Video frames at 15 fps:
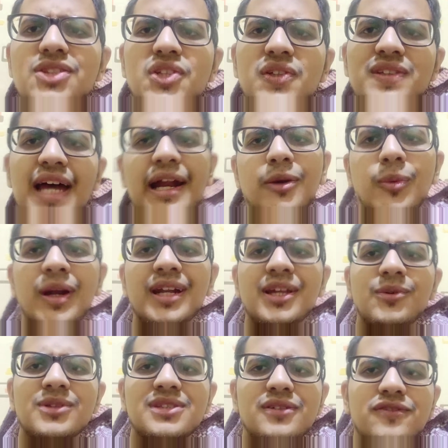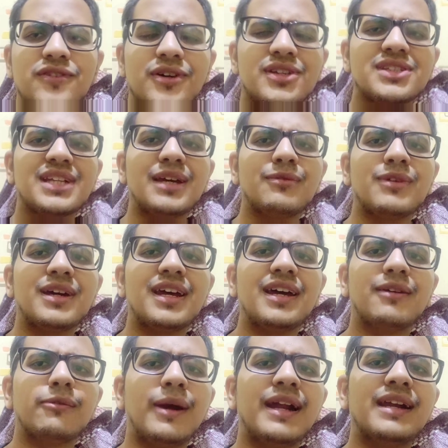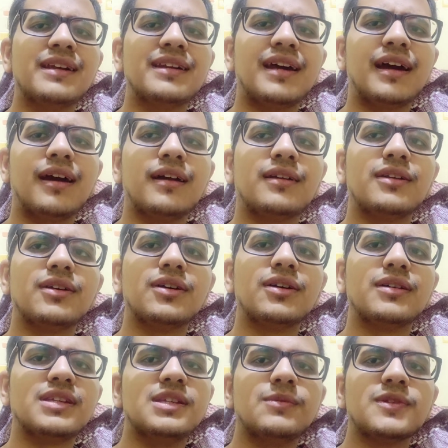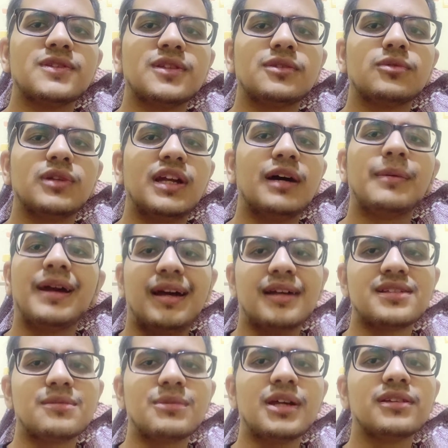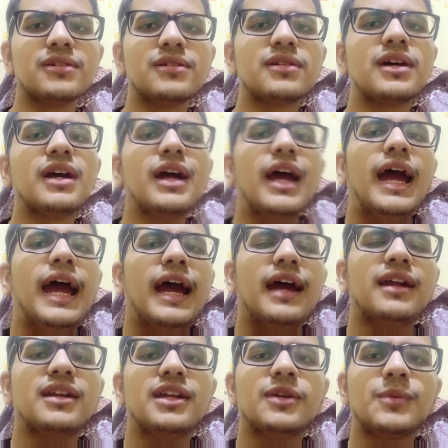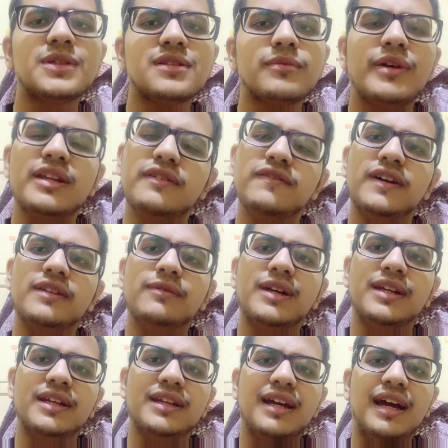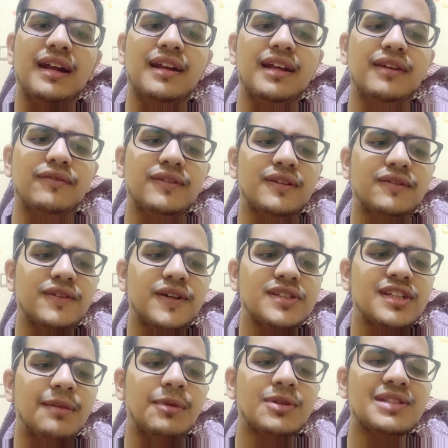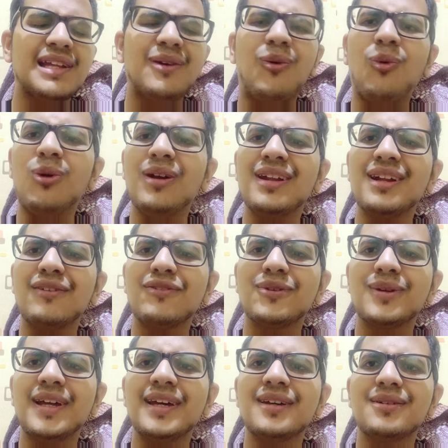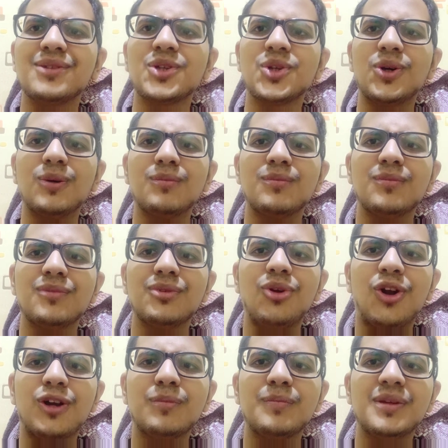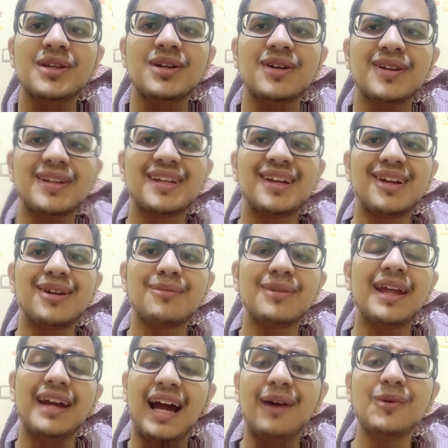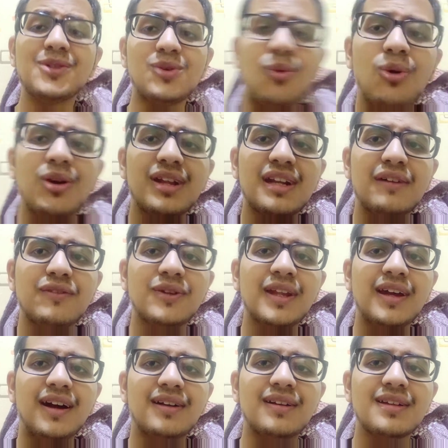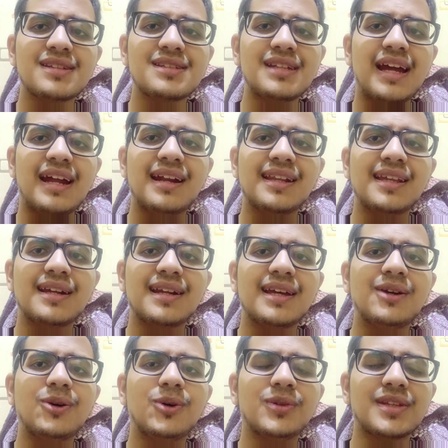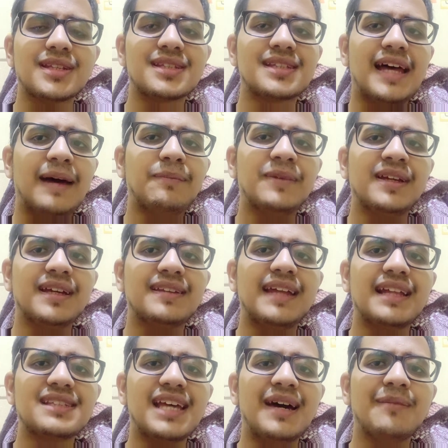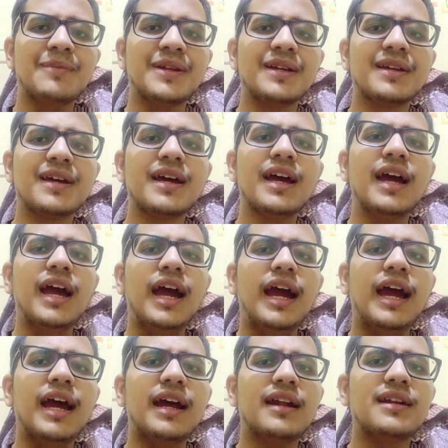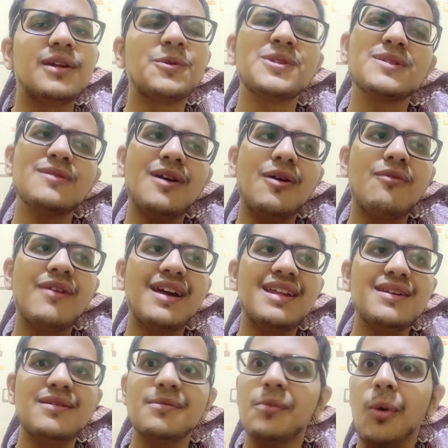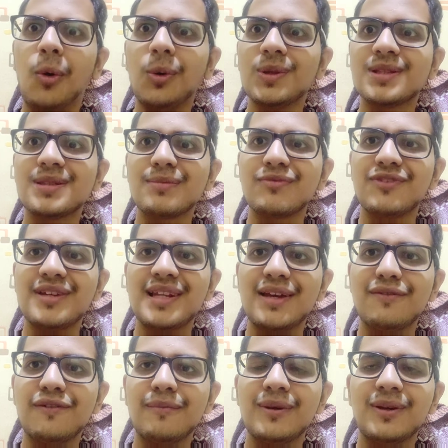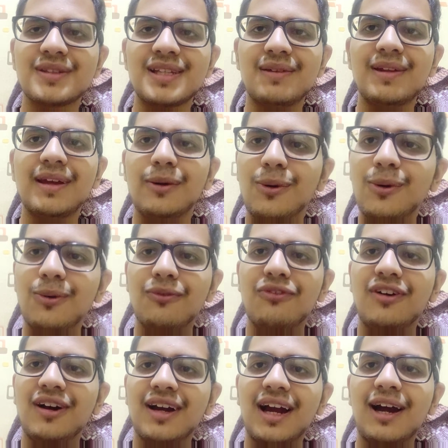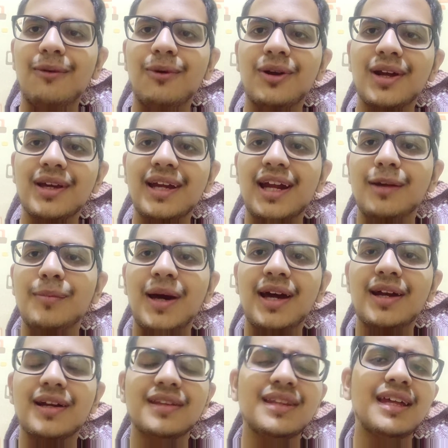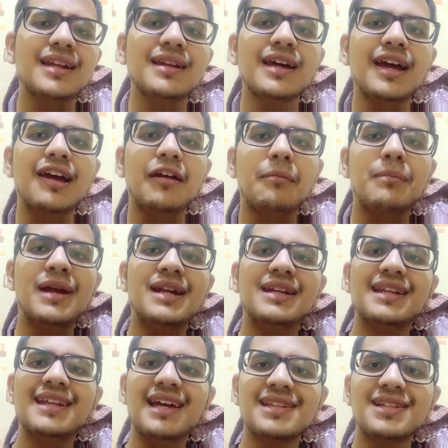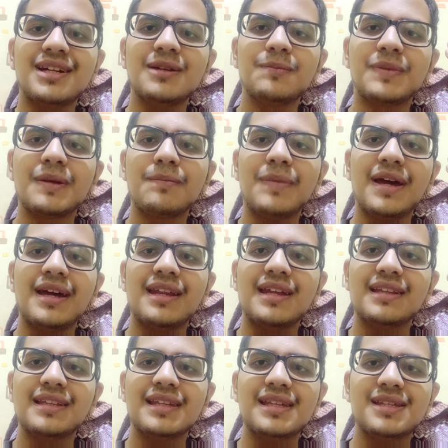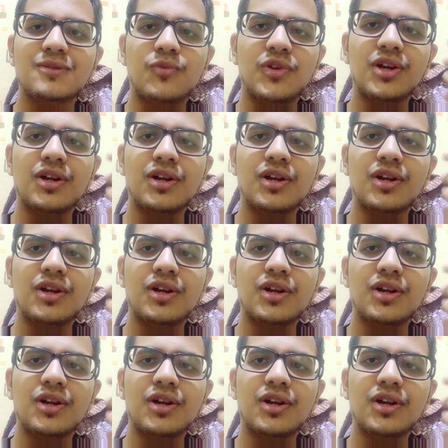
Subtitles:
So that wedding was the first time where I went, and he was the dulha, my cousin brother. And it was a very fun wedding. And, like, for the first time, I was, like, old enough to, like, you know, not be a kid. Like, I was old enough to, like, understand that, like, oh, this is happening and that's happening. And it was a very wholesome feeling for me, because I'm like, oh, fuck, I want to get married. And then mentally, I started preparing these